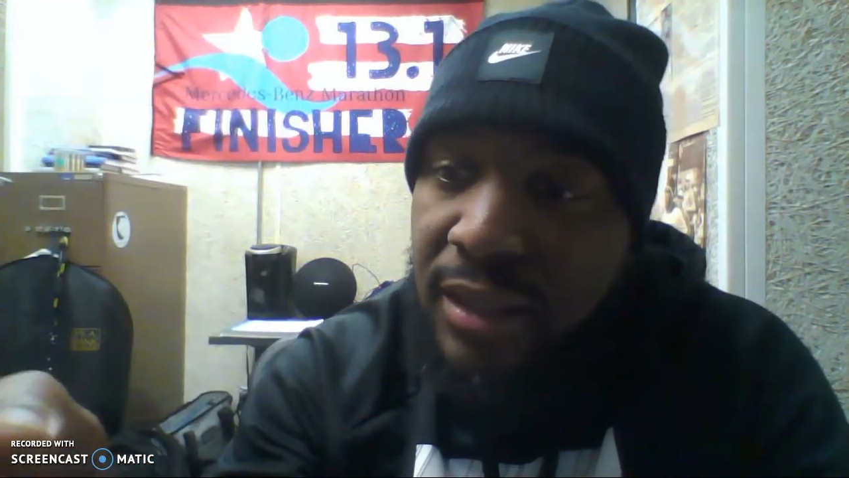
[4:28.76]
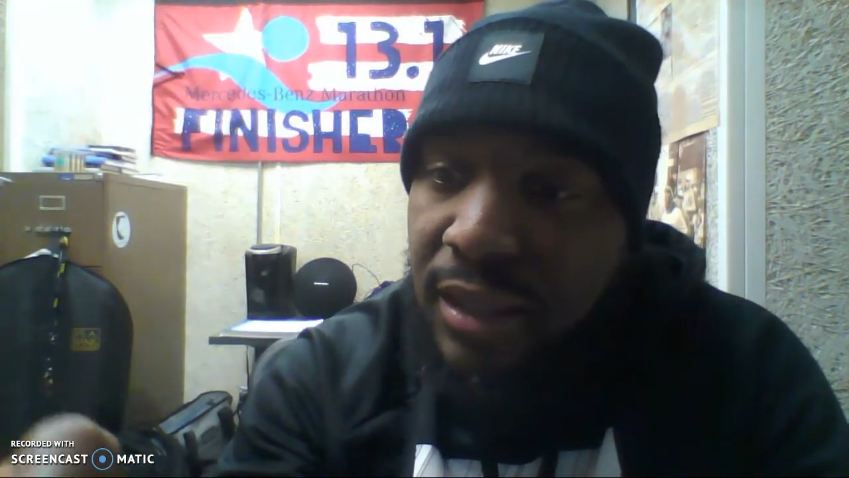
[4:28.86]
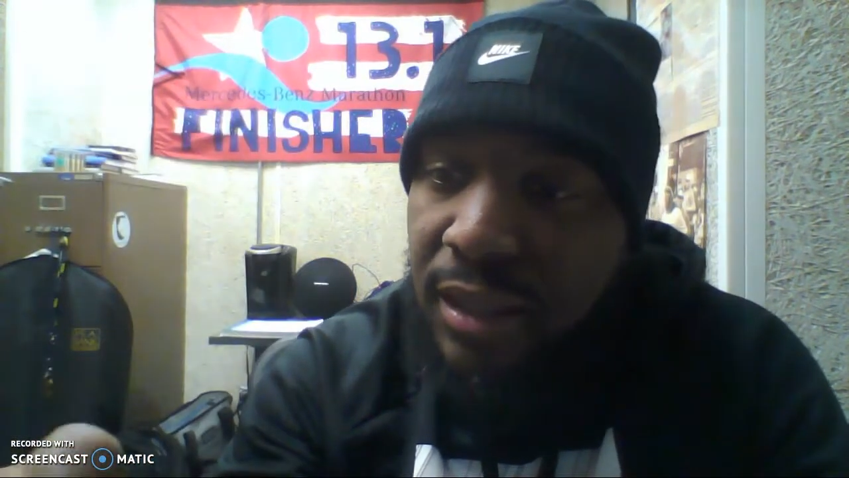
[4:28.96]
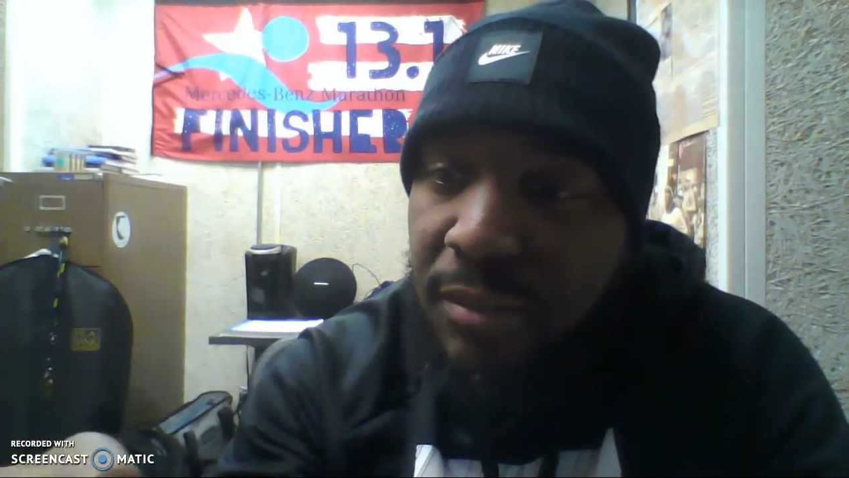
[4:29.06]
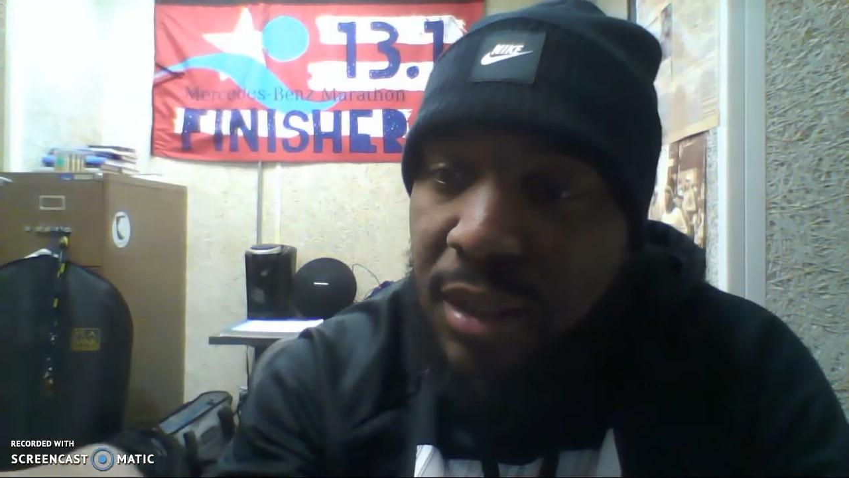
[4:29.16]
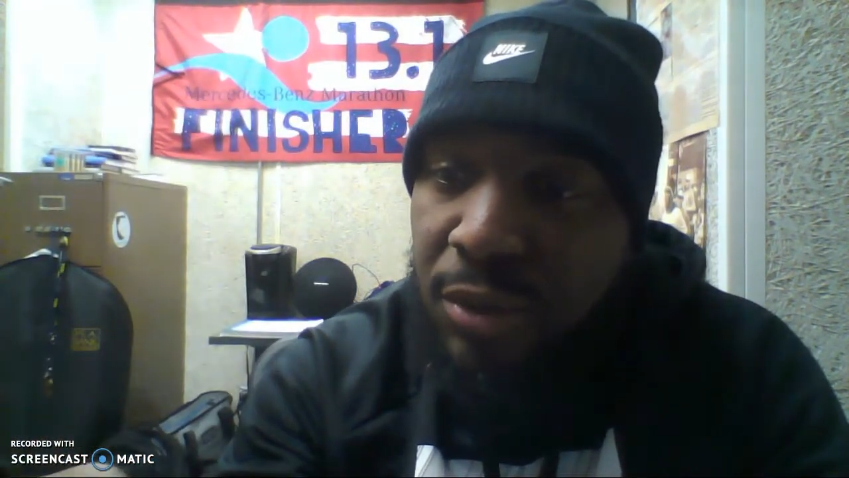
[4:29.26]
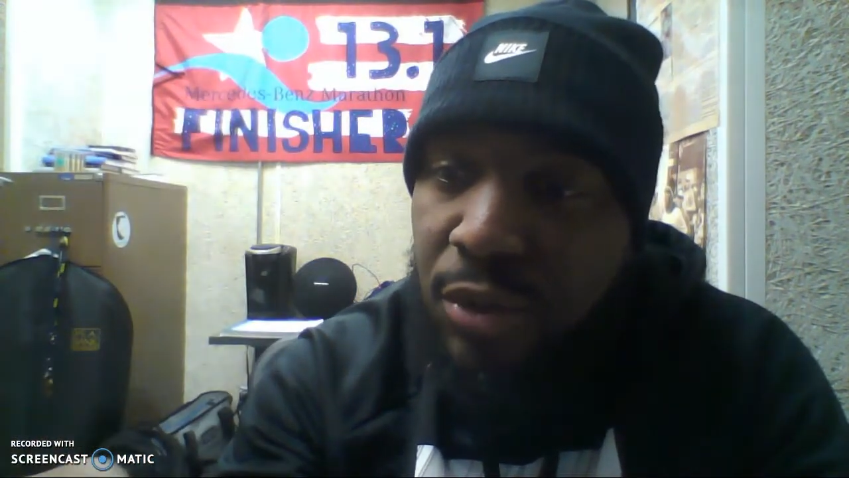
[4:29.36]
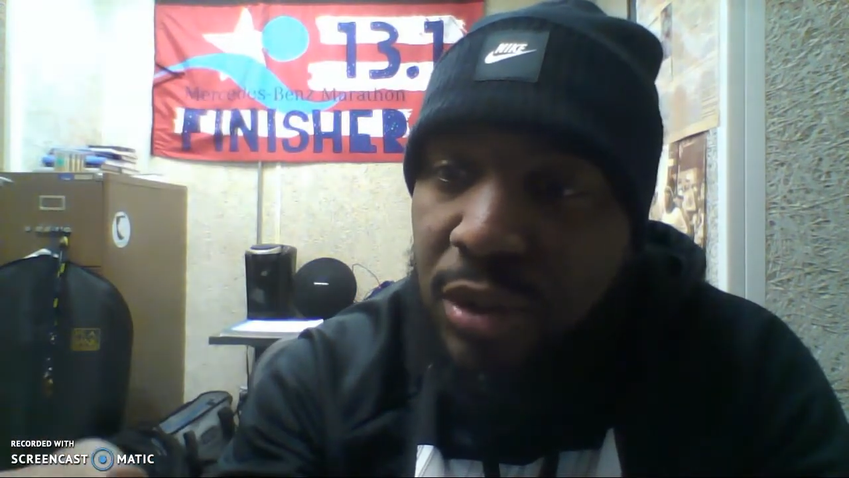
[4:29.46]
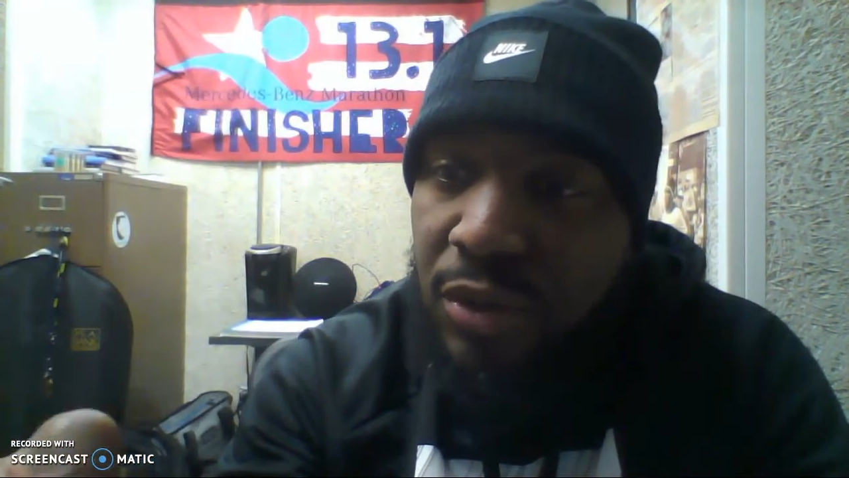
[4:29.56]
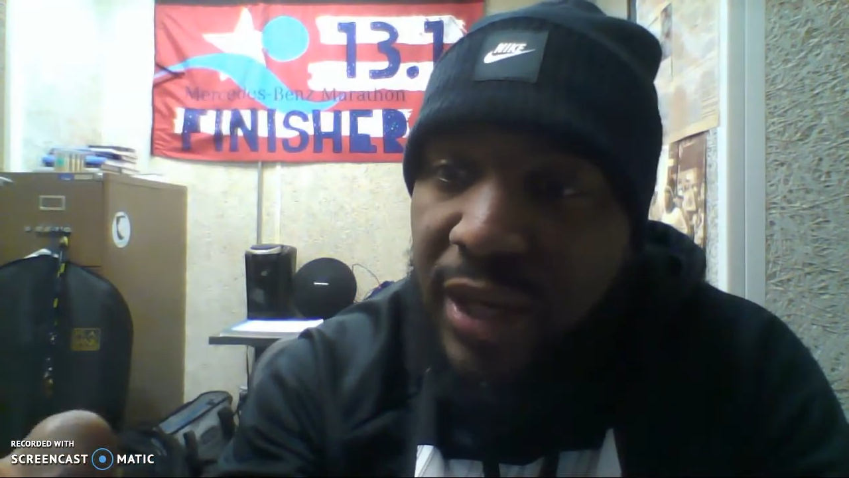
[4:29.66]
But I'm
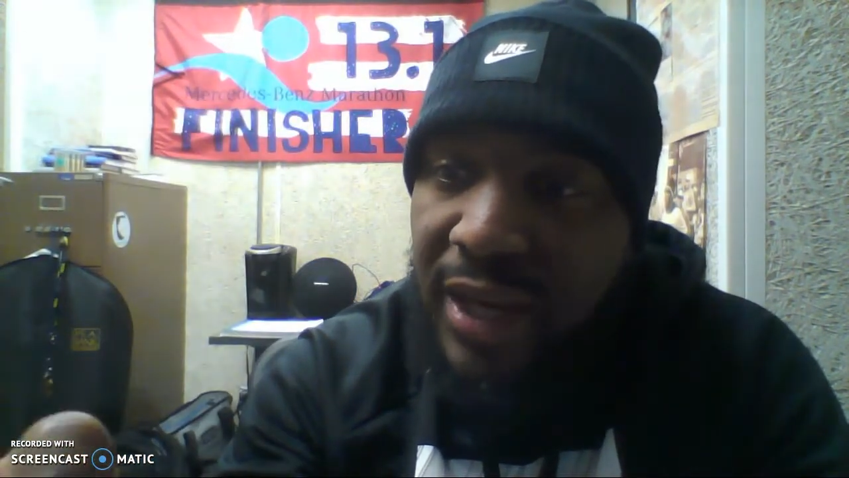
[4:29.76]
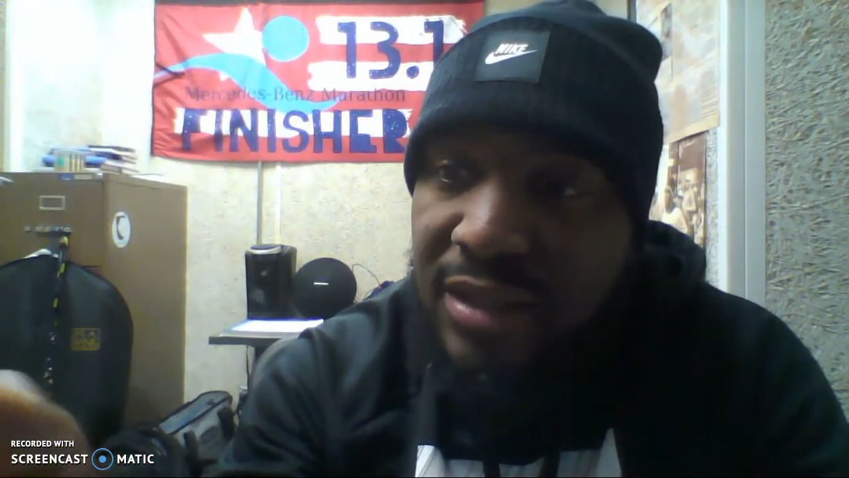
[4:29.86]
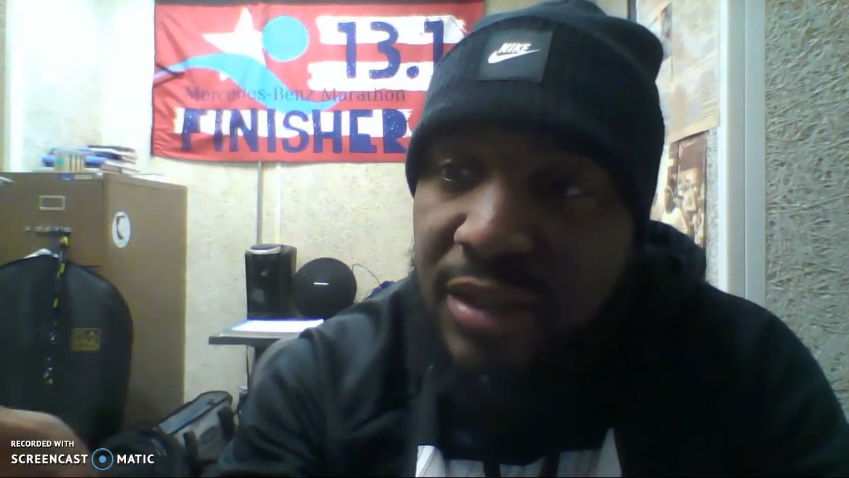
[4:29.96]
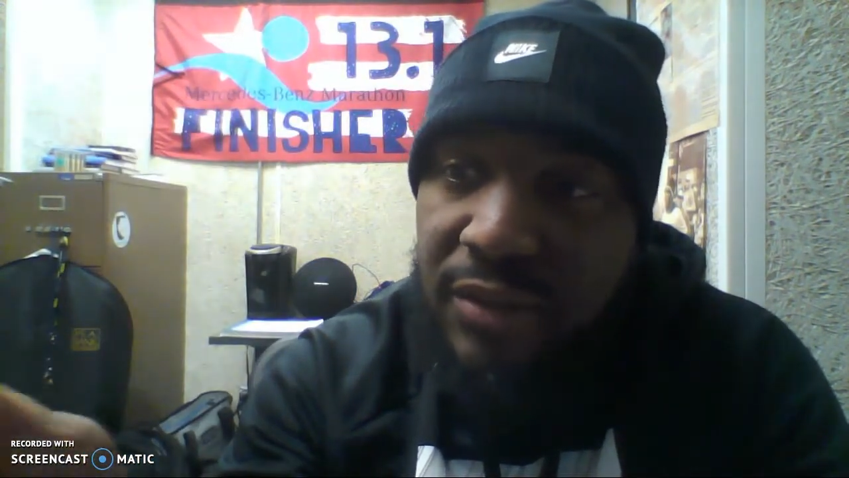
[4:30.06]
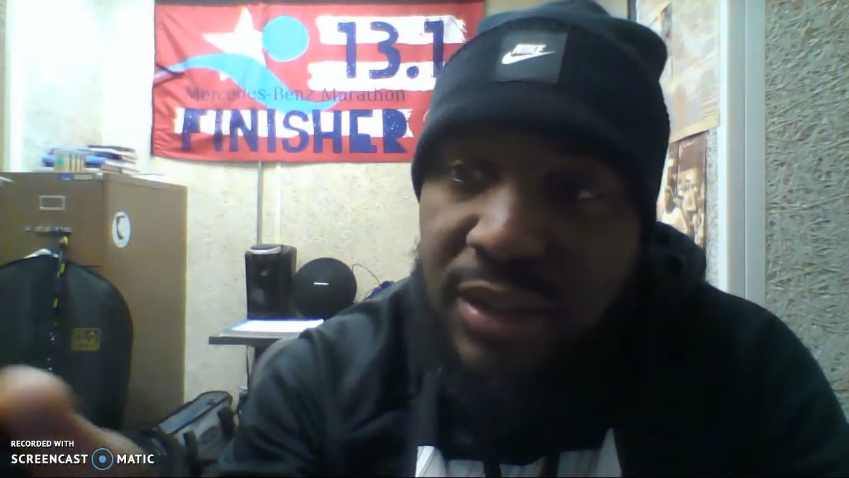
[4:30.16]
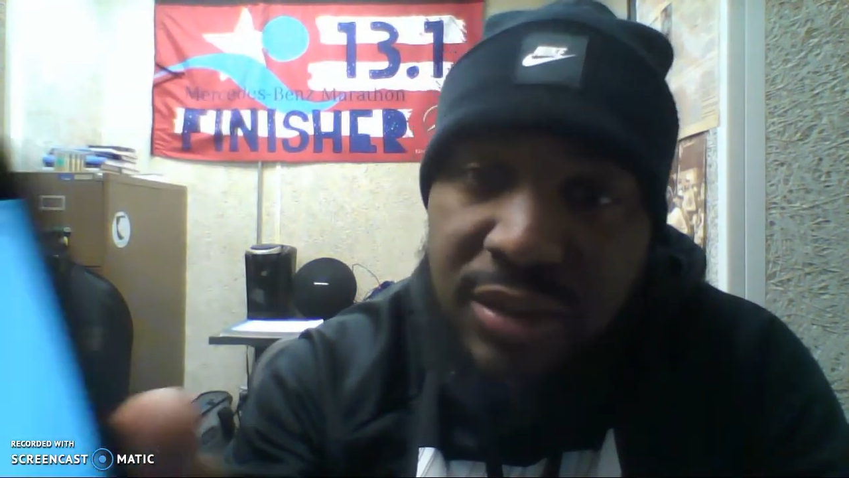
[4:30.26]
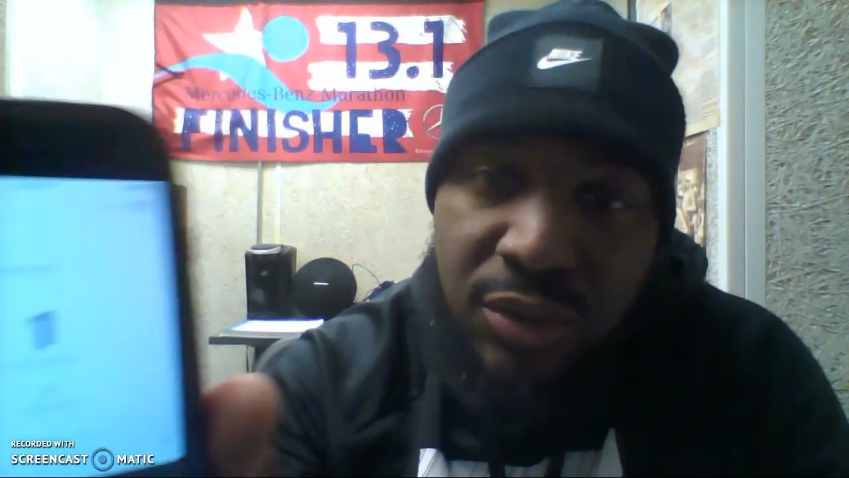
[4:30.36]
going to go to activity.